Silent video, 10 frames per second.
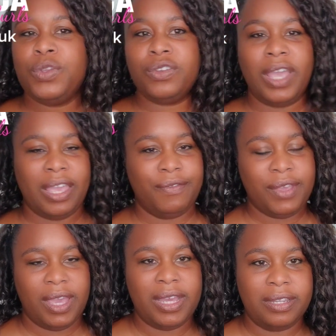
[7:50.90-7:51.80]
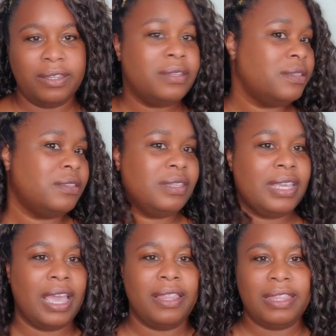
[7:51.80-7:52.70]
which I have cut
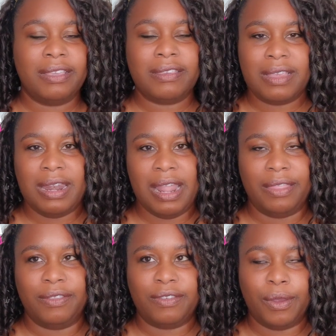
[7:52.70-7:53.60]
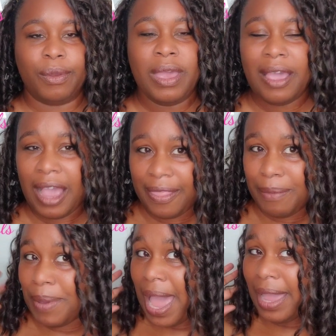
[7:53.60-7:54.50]
to get this length. So at
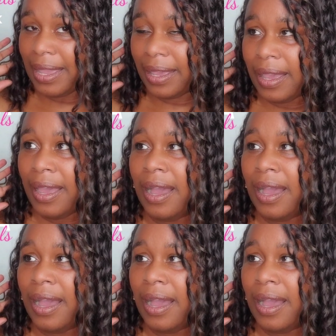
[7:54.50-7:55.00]
the back,